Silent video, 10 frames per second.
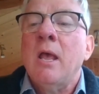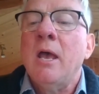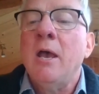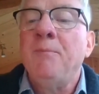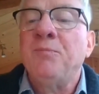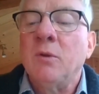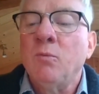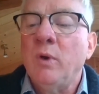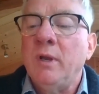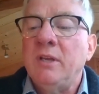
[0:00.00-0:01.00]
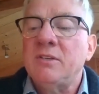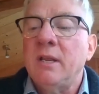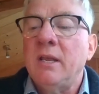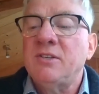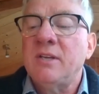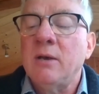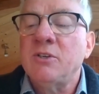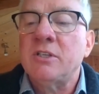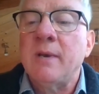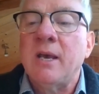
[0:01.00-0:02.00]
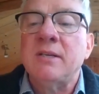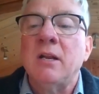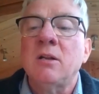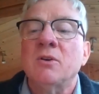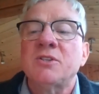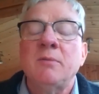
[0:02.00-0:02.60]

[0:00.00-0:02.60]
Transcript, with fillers: Um, it's, it's now just about 10 o'clock,